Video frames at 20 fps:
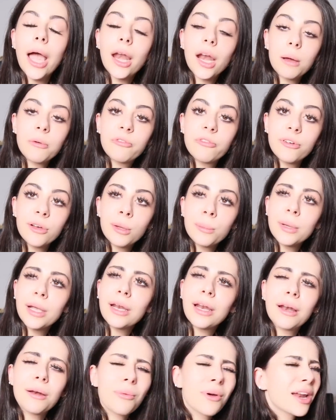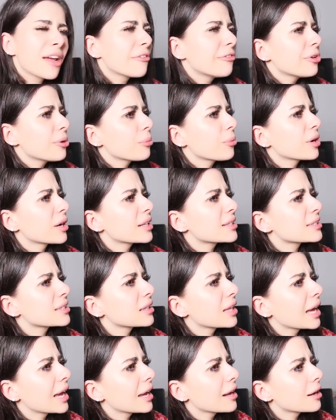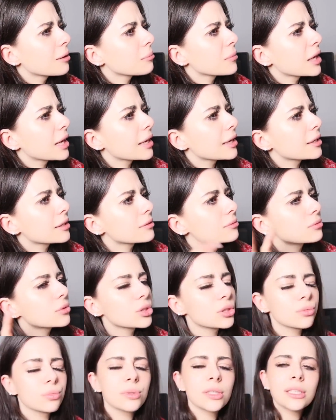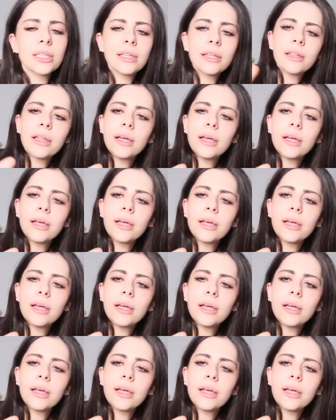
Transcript: and I'm filming it and when I film when it's late, I'm like just really